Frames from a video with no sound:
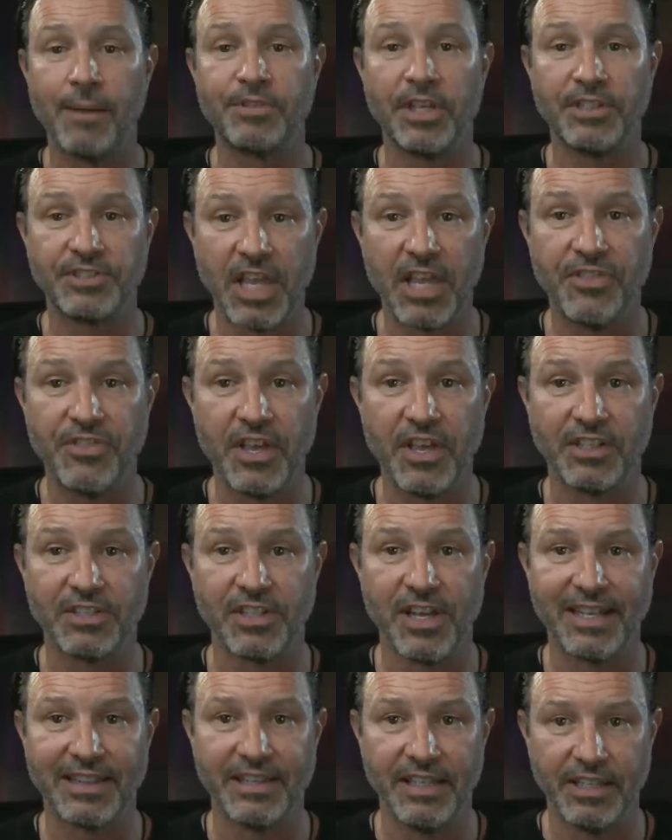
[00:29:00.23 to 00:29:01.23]
say things
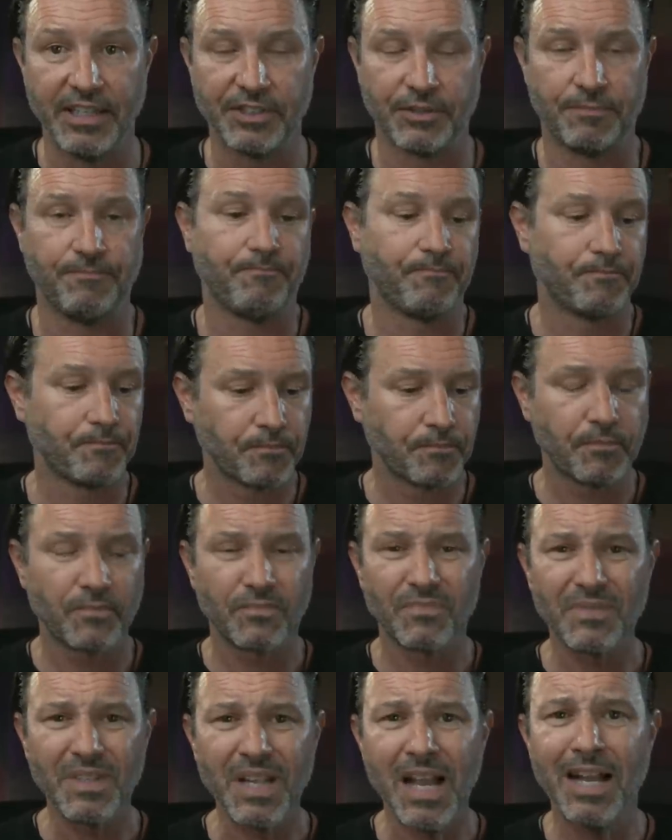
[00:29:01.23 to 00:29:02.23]
like this.
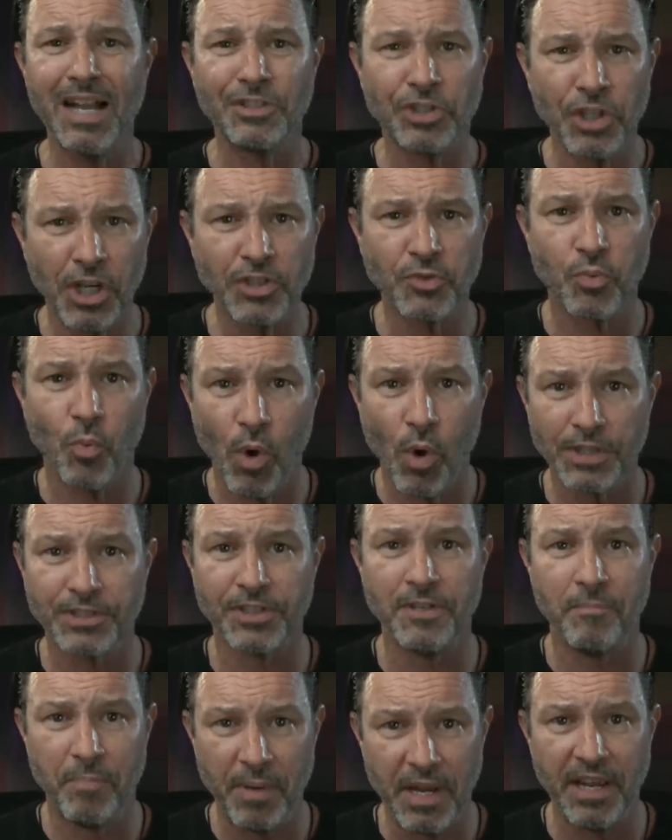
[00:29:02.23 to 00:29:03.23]
I just
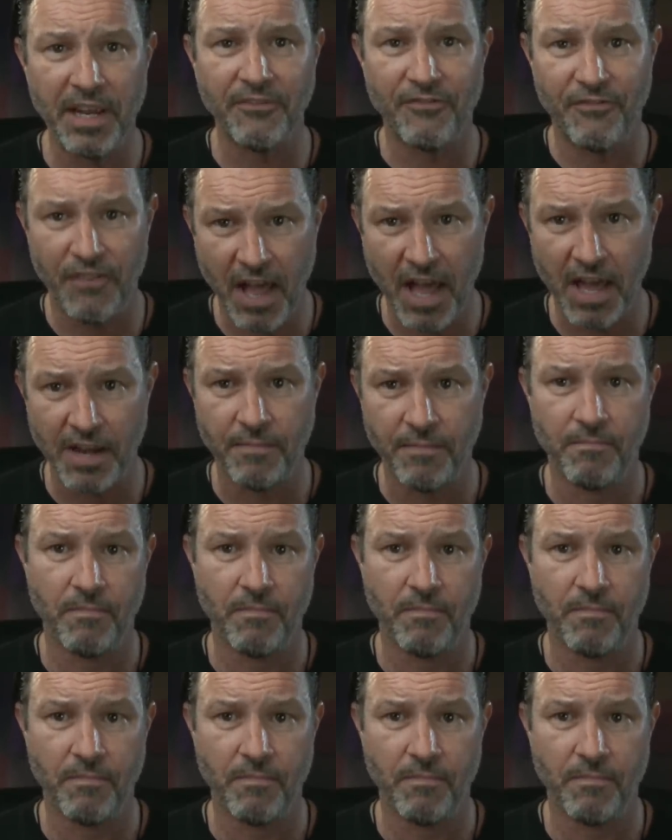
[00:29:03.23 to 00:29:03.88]
wasn't being fed